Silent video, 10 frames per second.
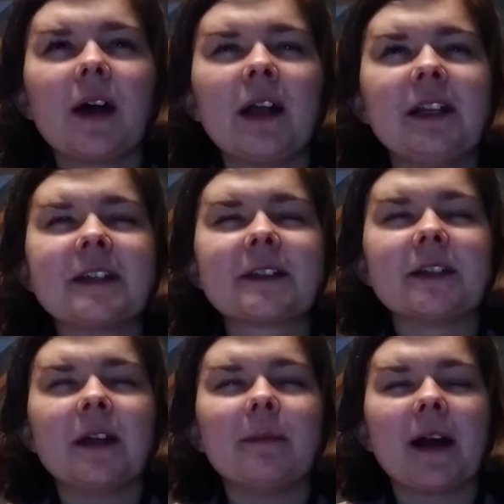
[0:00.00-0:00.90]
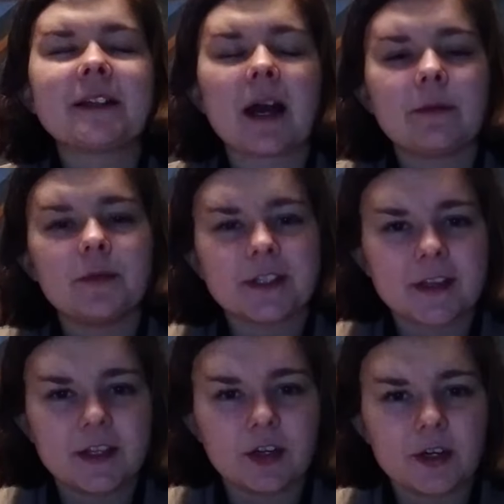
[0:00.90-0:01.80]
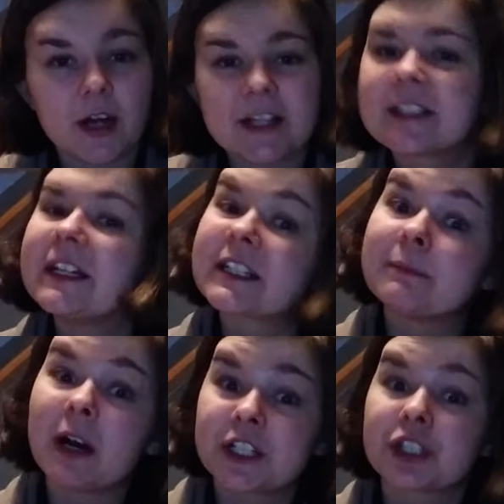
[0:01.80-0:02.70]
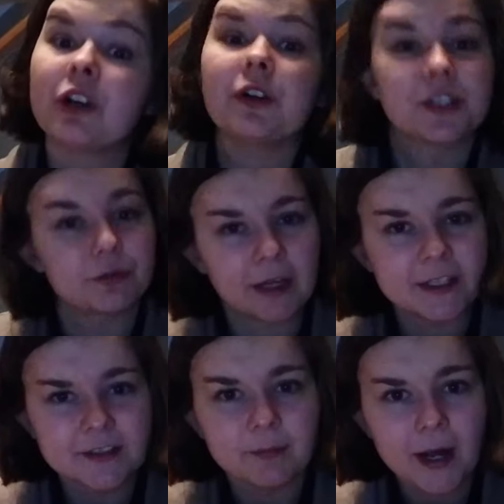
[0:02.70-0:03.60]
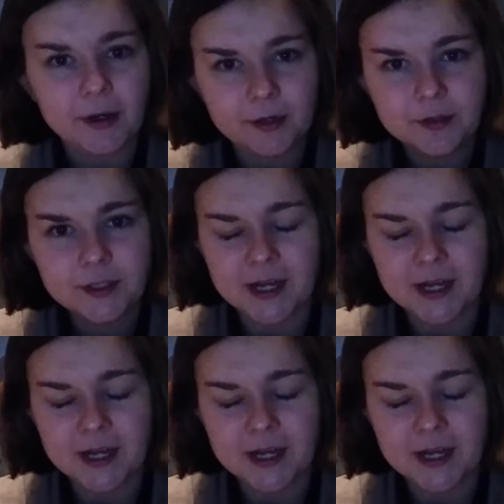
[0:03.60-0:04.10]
at least in my time in music theory, not seen as much as going to the relative minor.